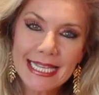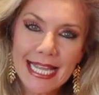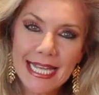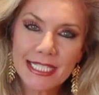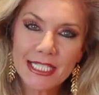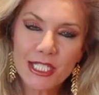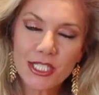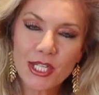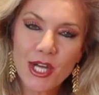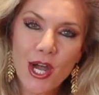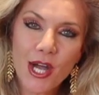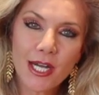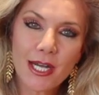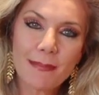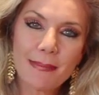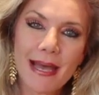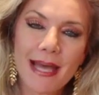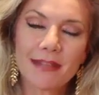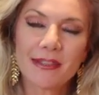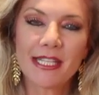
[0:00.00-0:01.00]
I'd like to talk
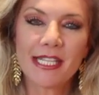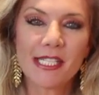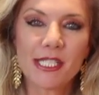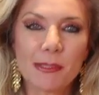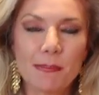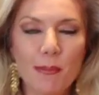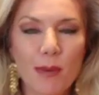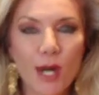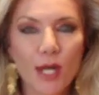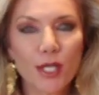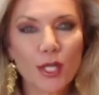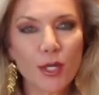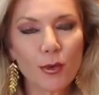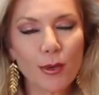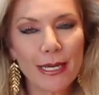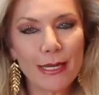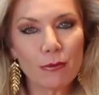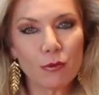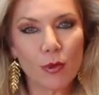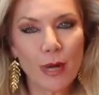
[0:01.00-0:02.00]
about this
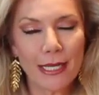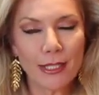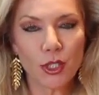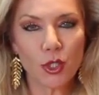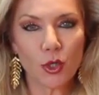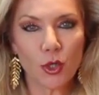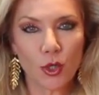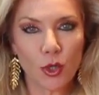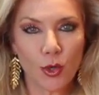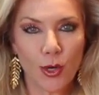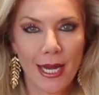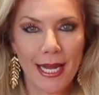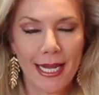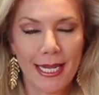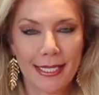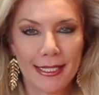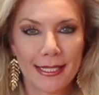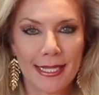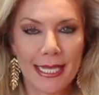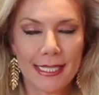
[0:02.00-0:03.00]
Mercury
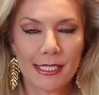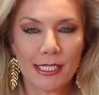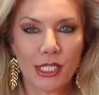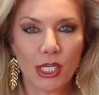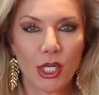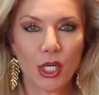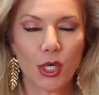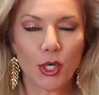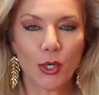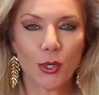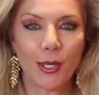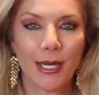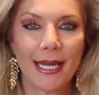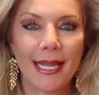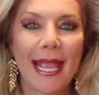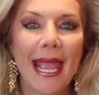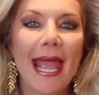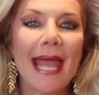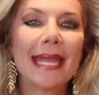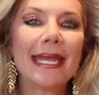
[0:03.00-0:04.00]
retrograde that's
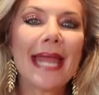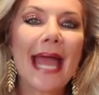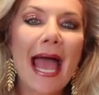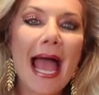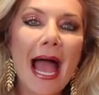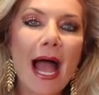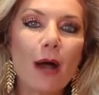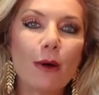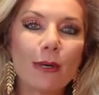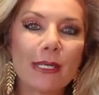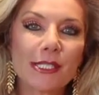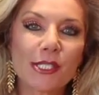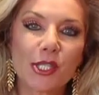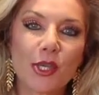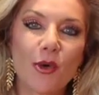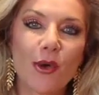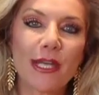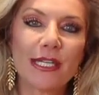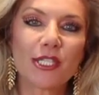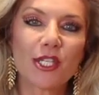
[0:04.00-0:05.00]
occurring and how it's
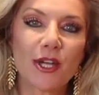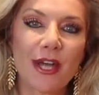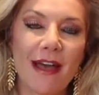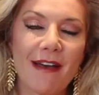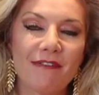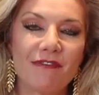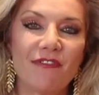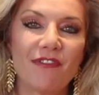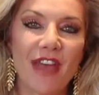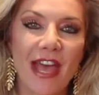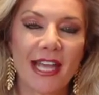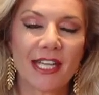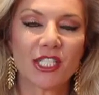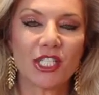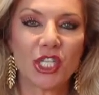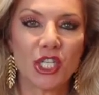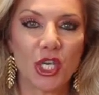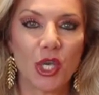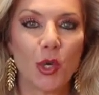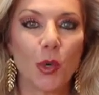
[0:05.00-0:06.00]
going to
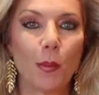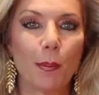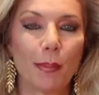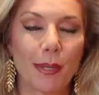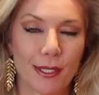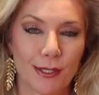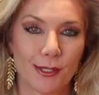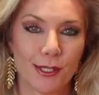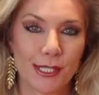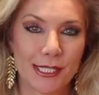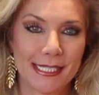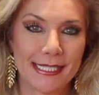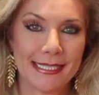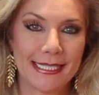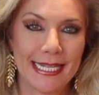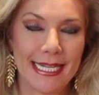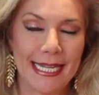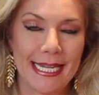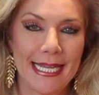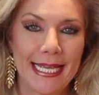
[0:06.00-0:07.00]
affect you
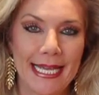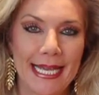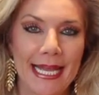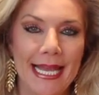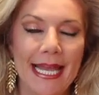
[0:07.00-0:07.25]
personally.